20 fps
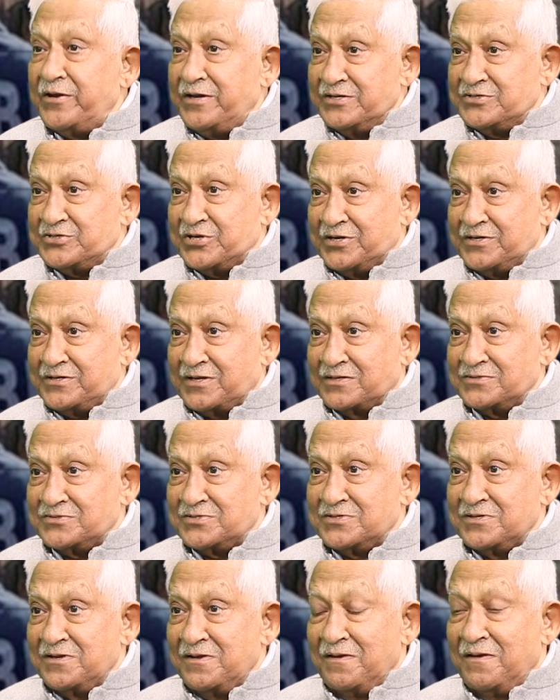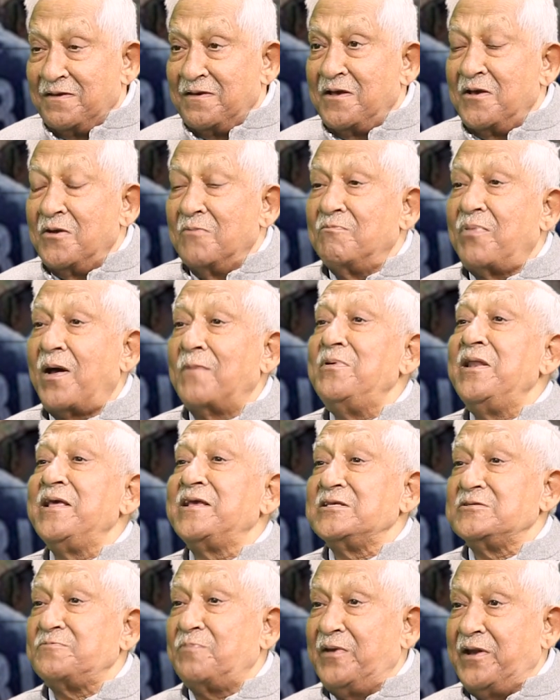citizens,
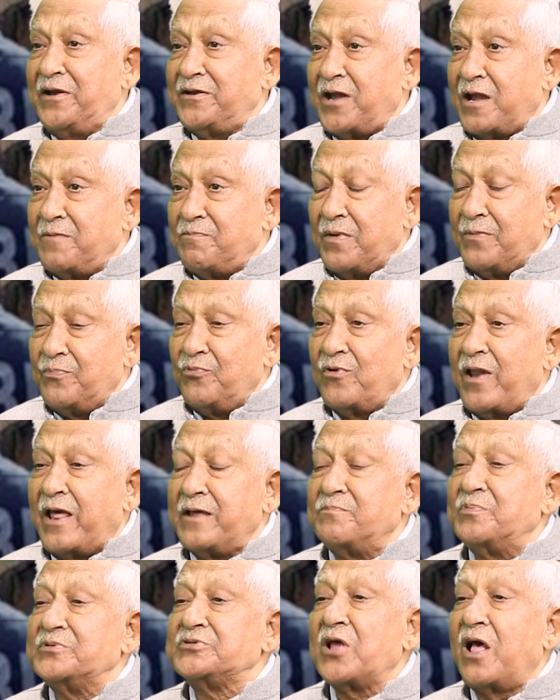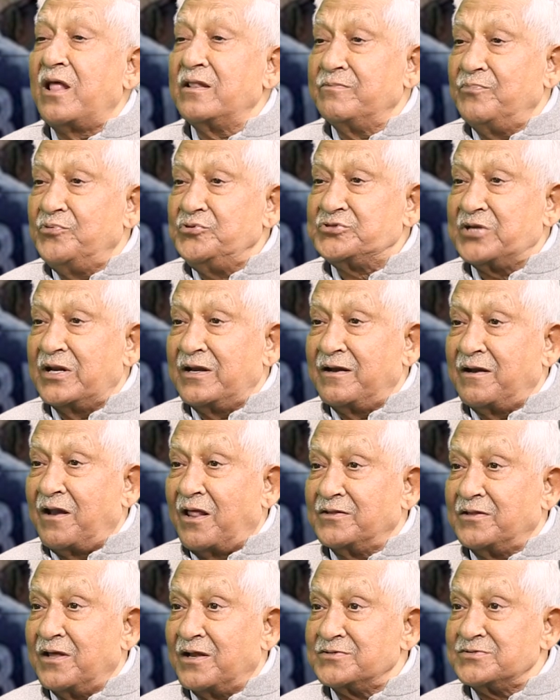public-spirited people like Prashant Bhushan and
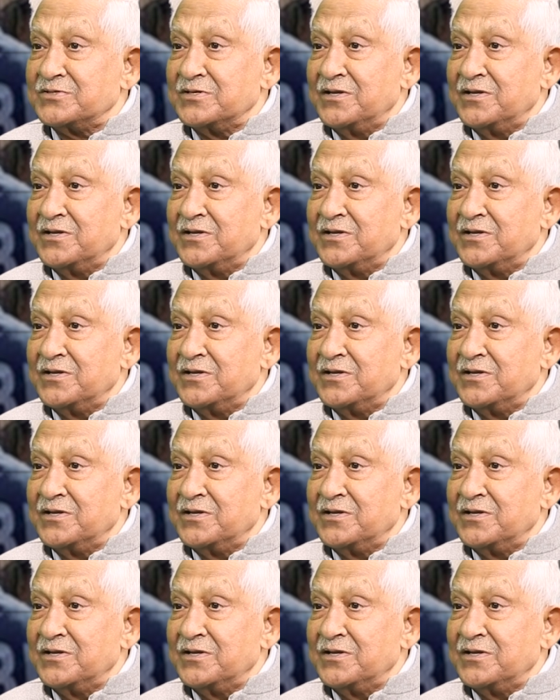others.